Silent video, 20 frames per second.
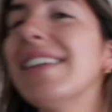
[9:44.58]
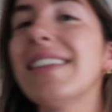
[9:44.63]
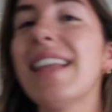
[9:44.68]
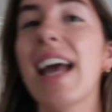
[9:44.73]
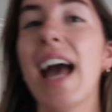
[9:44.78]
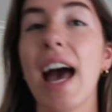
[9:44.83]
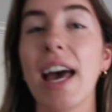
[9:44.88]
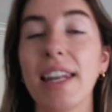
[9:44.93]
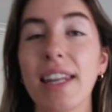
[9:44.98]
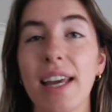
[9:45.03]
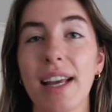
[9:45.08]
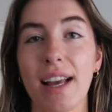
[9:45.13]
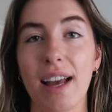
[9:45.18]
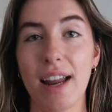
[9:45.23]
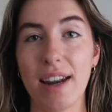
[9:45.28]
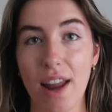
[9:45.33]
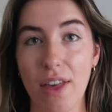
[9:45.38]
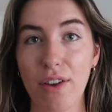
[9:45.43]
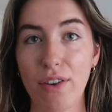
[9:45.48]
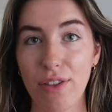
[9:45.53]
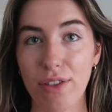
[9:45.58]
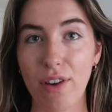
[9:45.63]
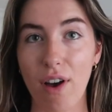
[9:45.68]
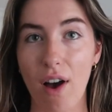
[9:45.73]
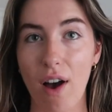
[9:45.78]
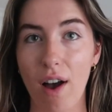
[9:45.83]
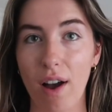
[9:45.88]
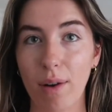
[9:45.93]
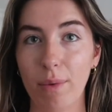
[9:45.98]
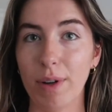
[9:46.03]
they had like another
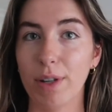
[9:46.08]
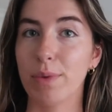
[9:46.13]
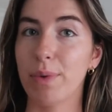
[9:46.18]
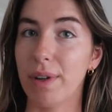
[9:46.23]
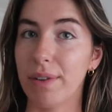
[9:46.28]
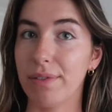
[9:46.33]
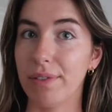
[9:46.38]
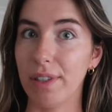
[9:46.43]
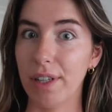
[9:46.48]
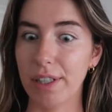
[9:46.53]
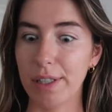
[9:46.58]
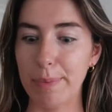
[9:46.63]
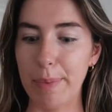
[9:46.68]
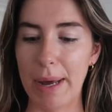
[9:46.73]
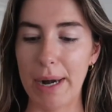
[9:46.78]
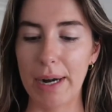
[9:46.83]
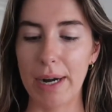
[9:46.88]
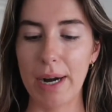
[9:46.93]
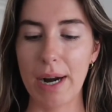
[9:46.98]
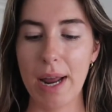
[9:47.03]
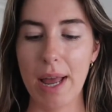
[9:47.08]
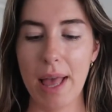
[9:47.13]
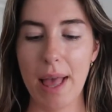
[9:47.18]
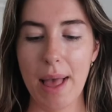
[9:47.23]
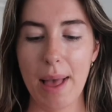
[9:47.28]
thong which would have looked better,